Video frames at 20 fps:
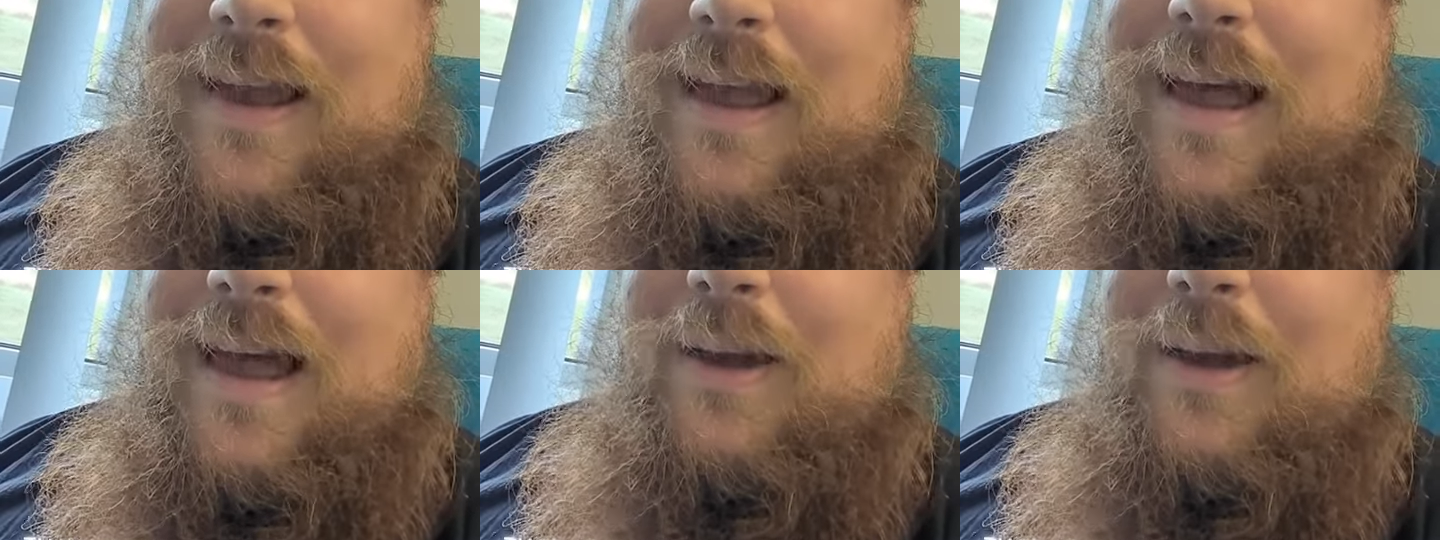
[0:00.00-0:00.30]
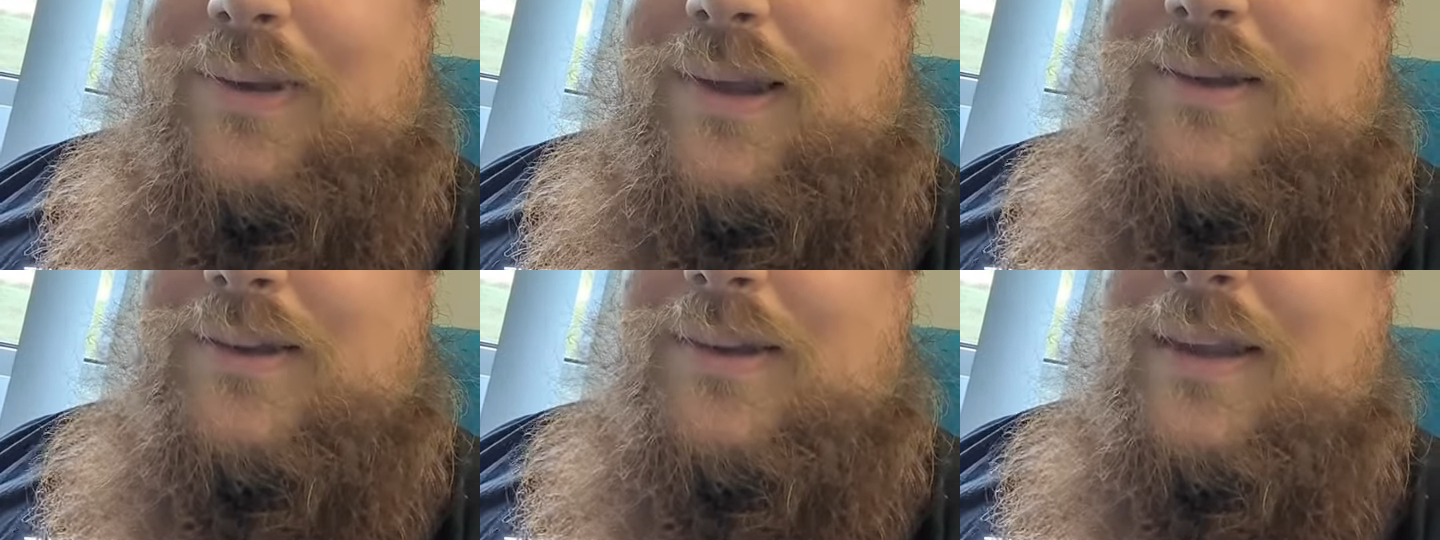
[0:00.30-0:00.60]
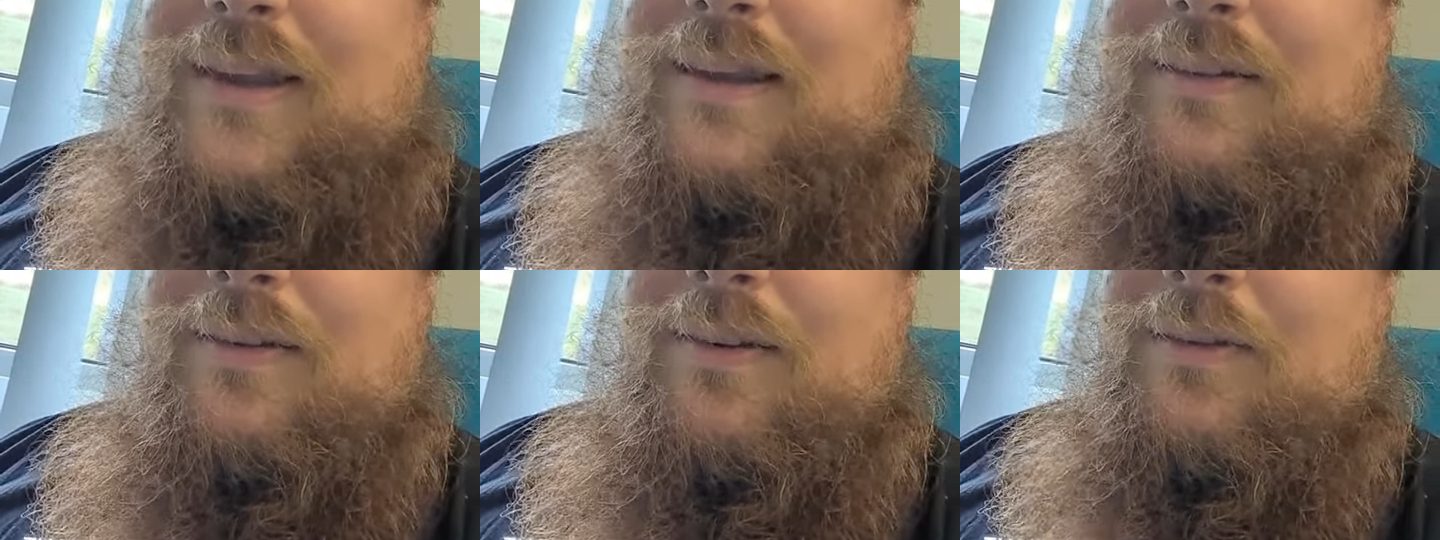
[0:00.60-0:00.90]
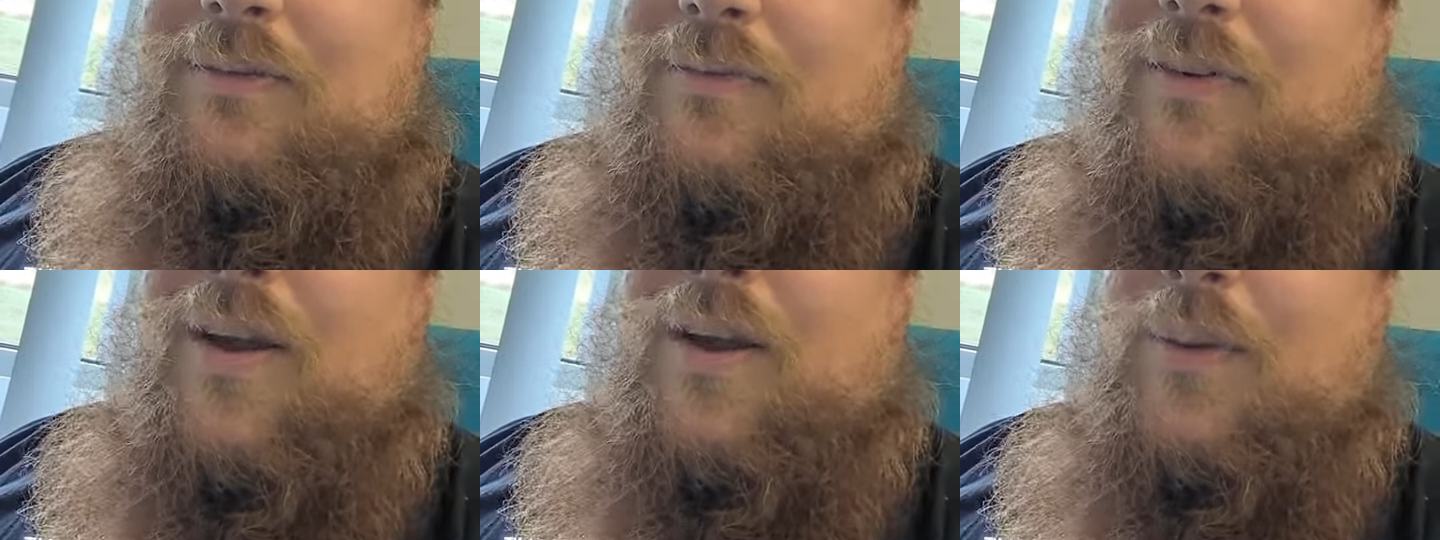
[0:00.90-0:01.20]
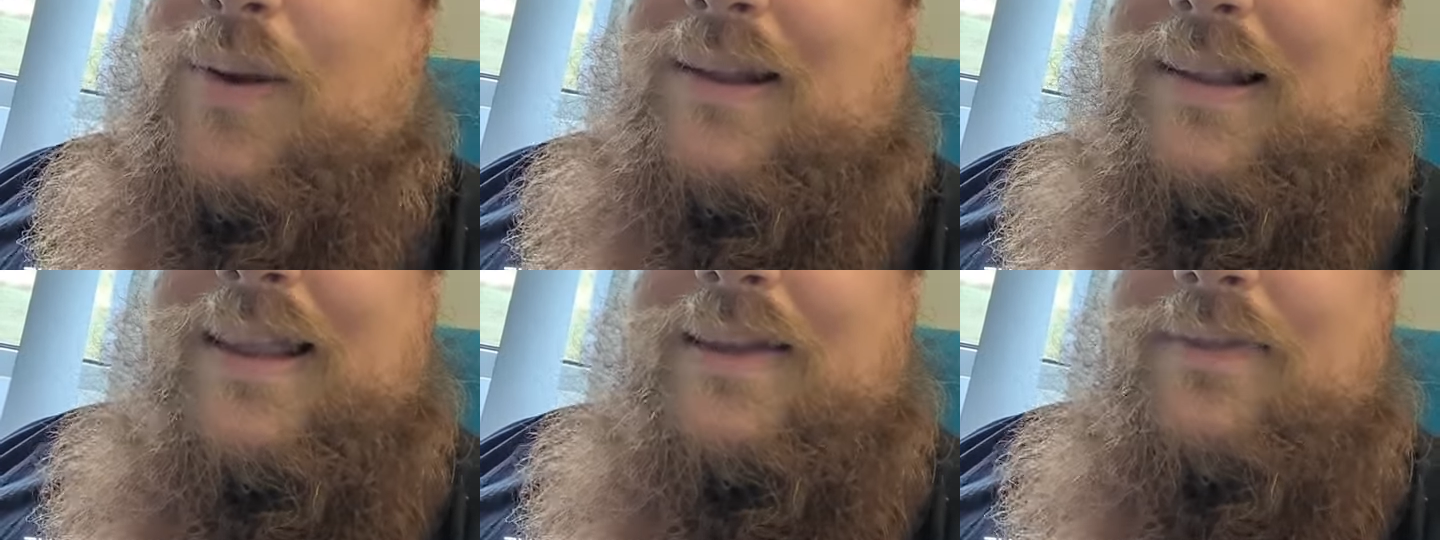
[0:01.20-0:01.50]
I was actually very
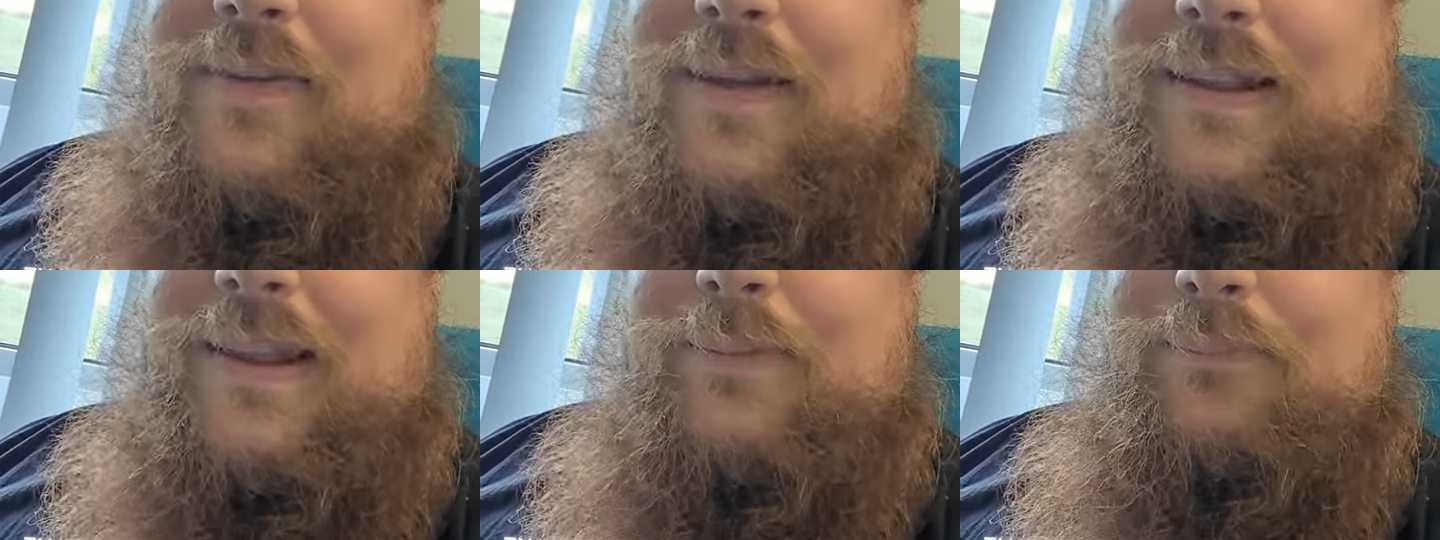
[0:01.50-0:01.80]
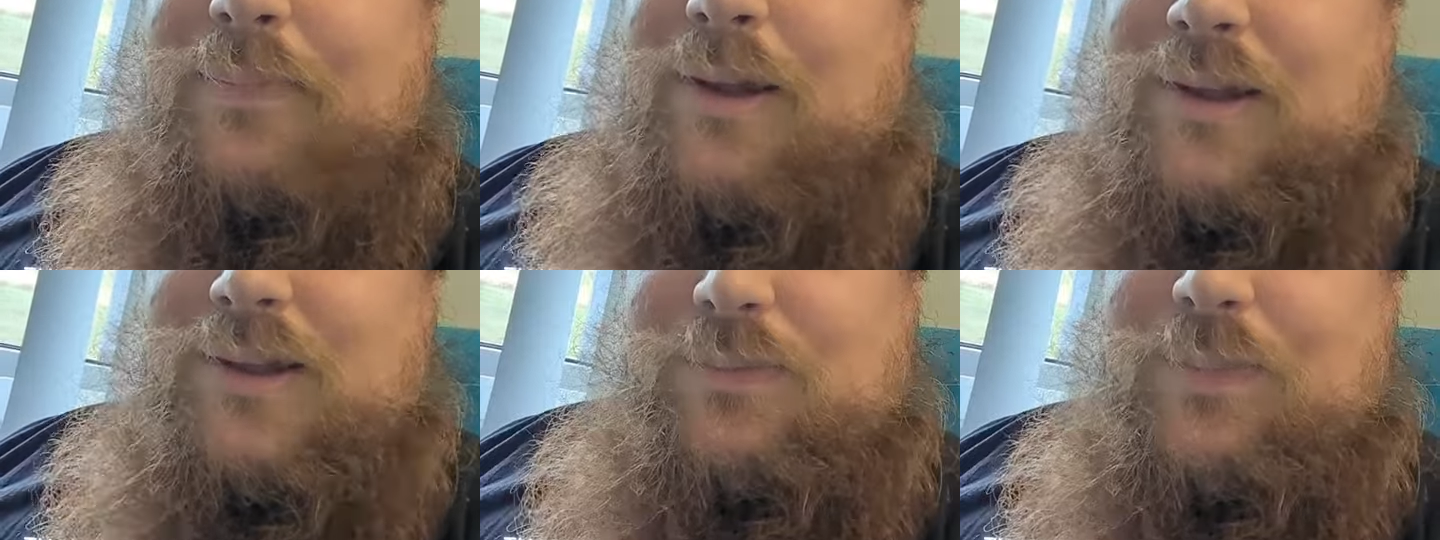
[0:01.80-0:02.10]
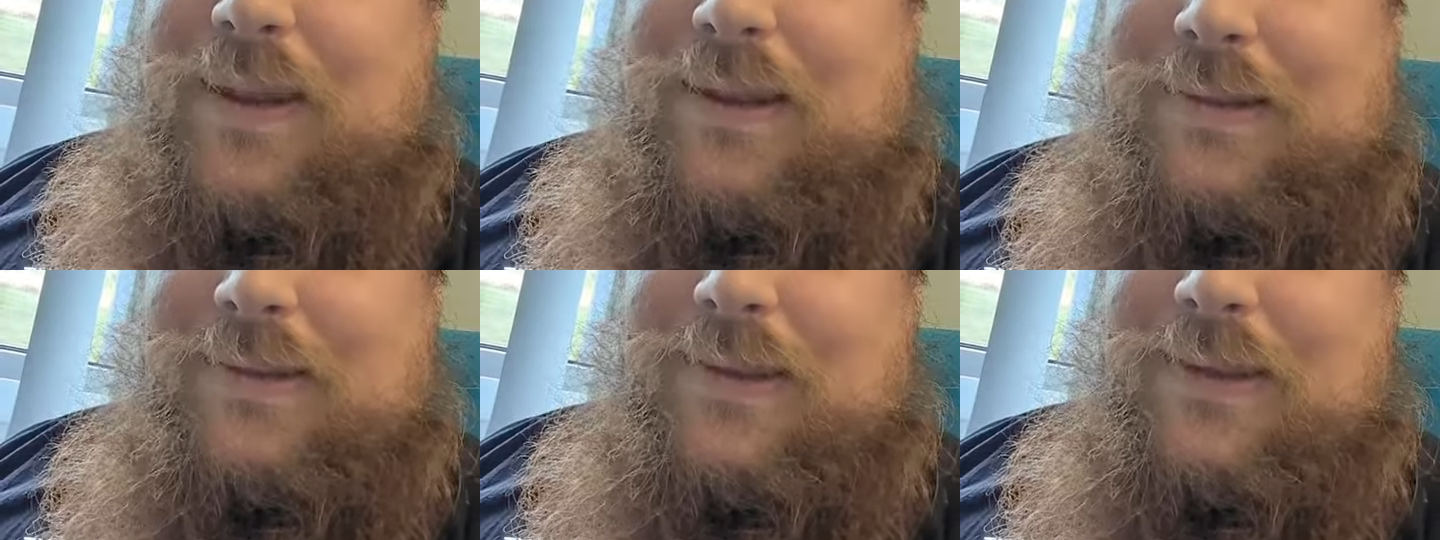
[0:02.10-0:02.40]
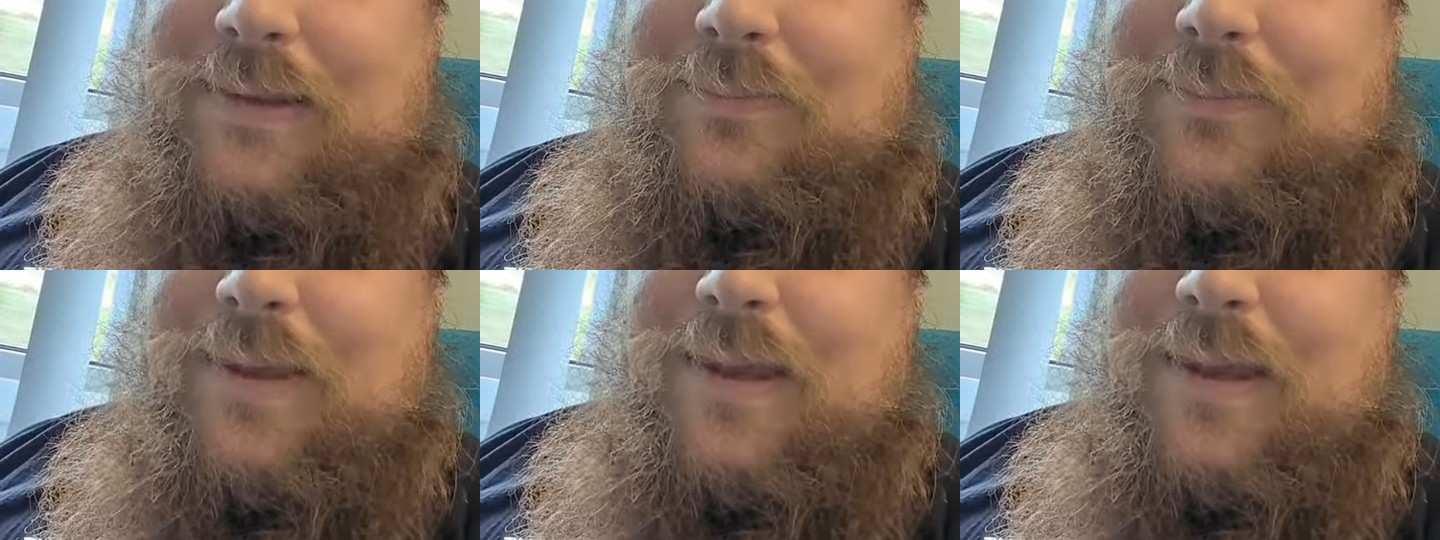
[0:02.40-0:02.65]
quickly feeling much better.